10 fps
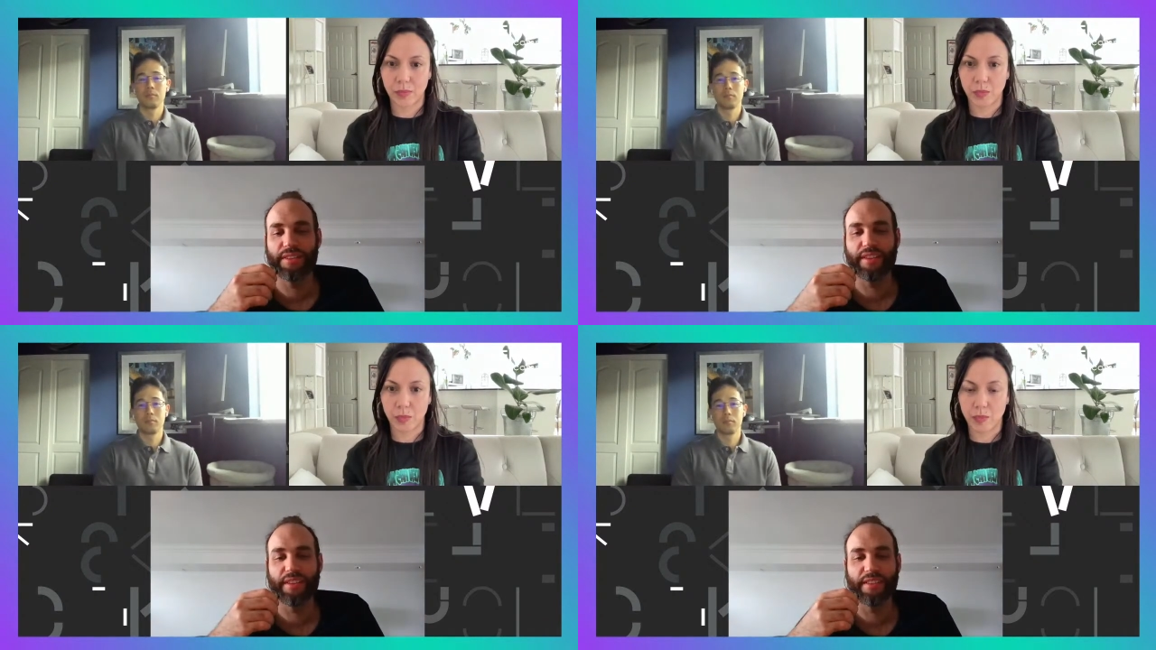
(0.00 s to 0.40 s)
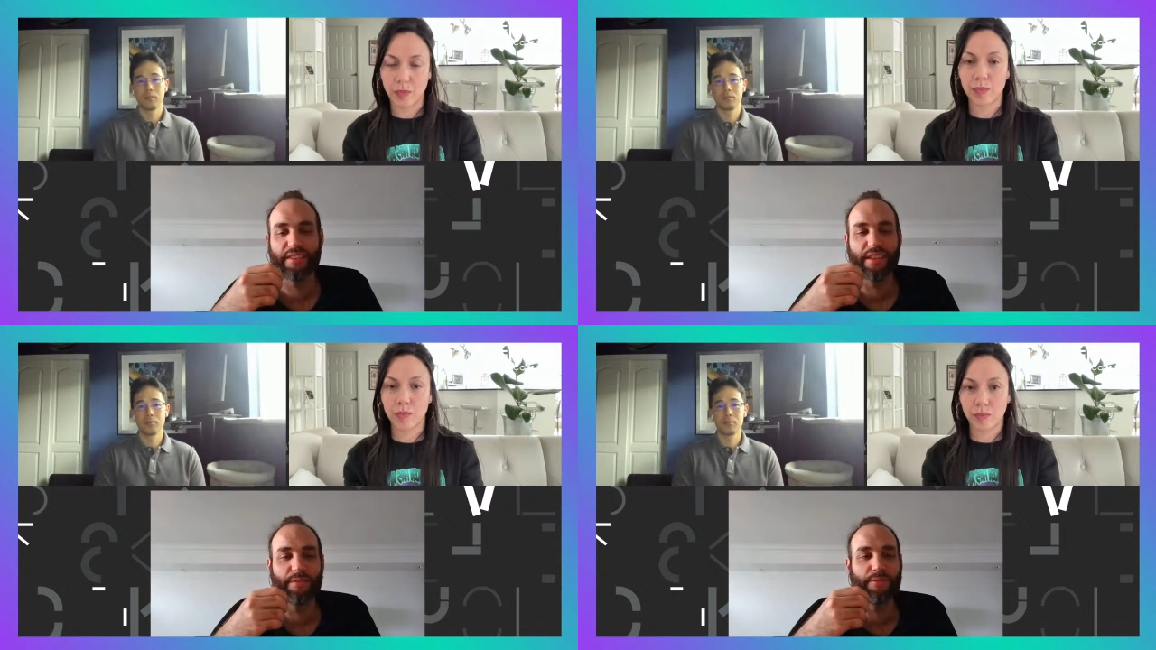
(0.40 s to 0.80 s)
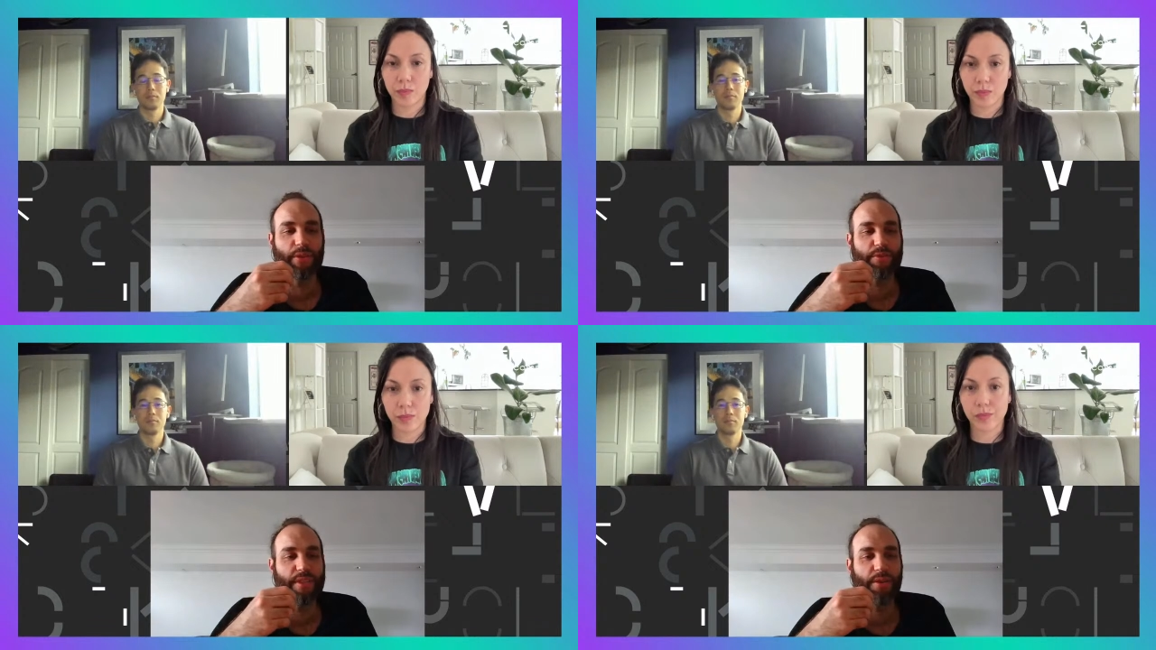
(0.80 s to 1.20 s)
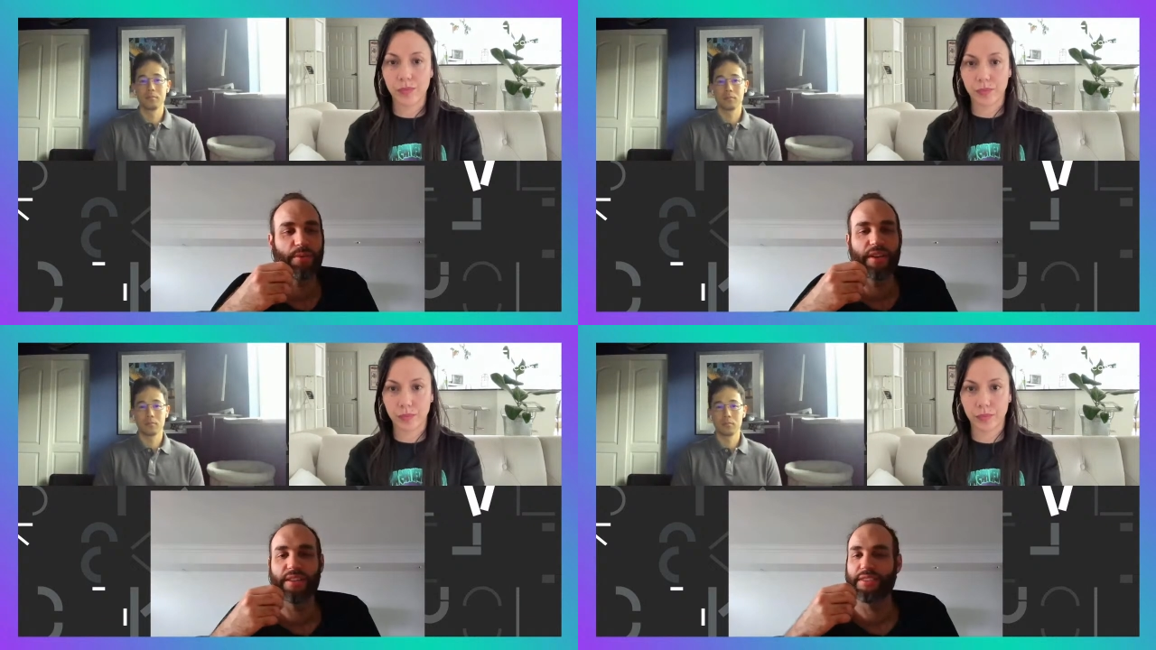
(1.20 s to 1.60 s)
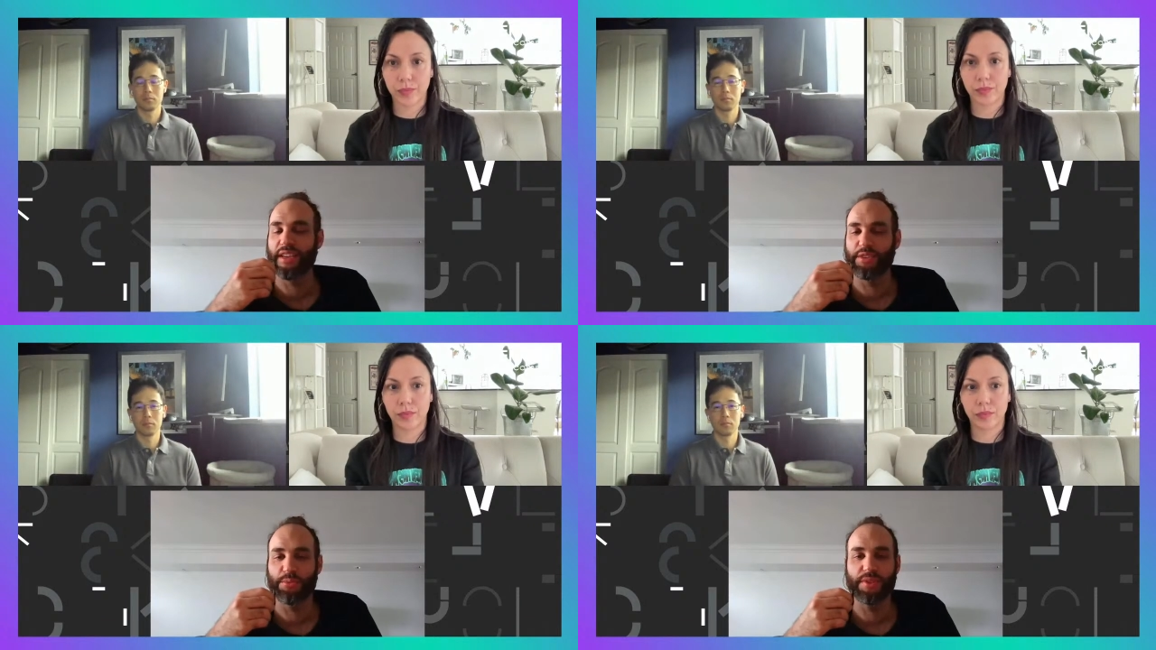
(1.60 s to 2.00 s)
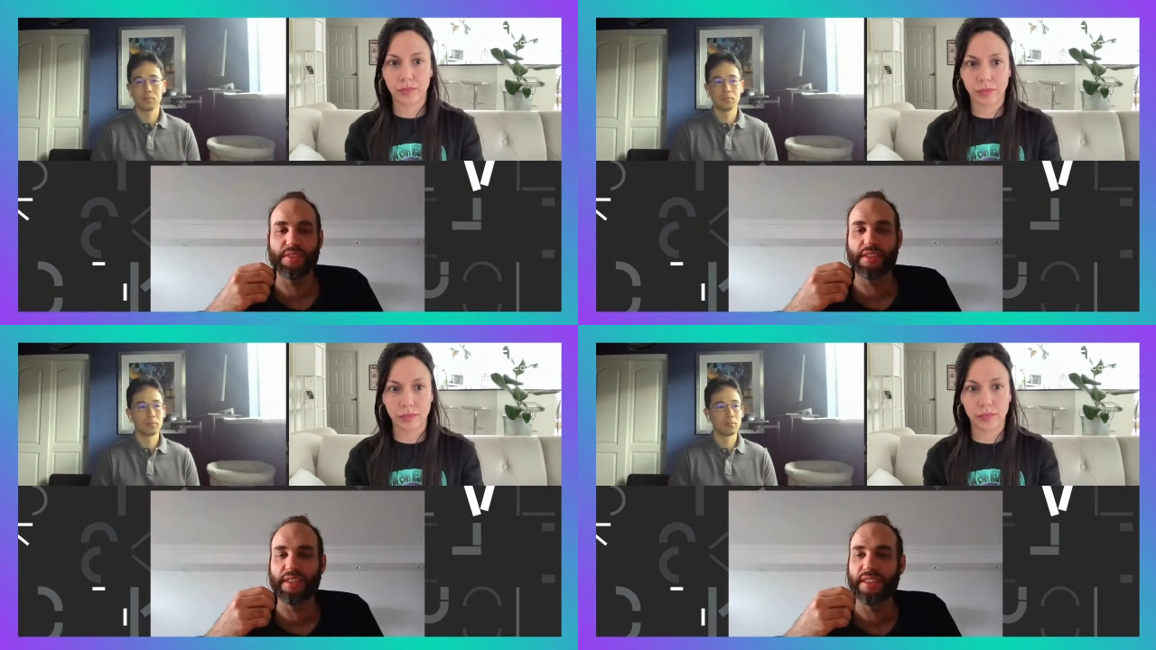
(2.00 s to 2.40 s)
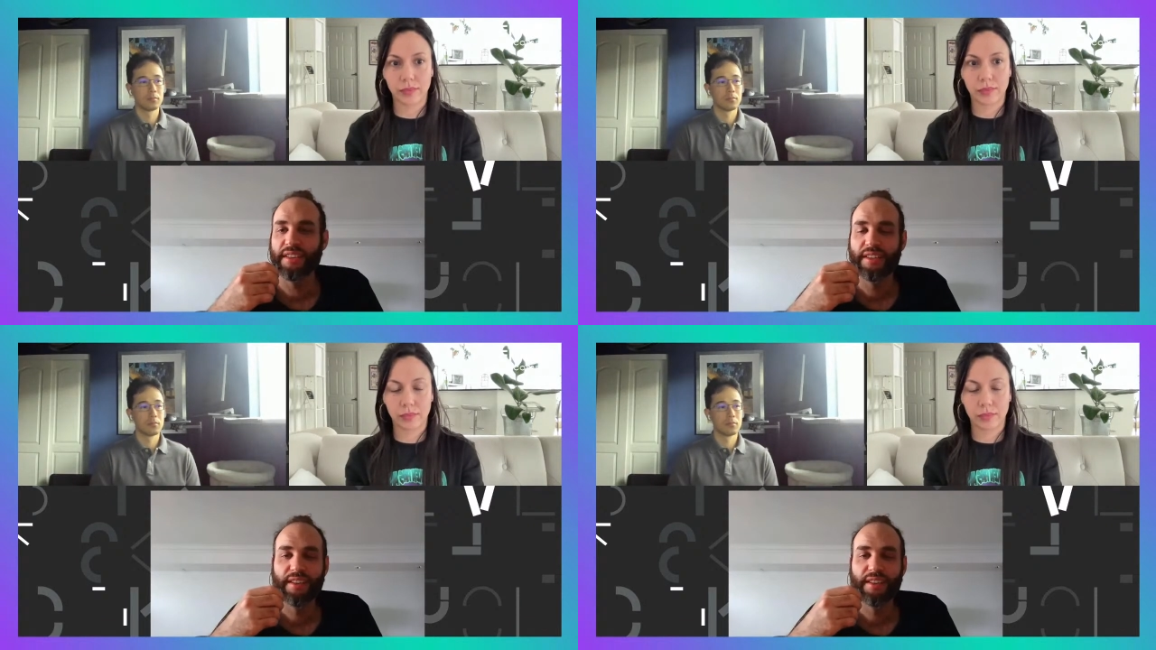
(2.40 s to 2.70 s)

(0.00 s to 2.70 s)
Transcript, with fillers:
Speaker 1: and like it feels that way as we see,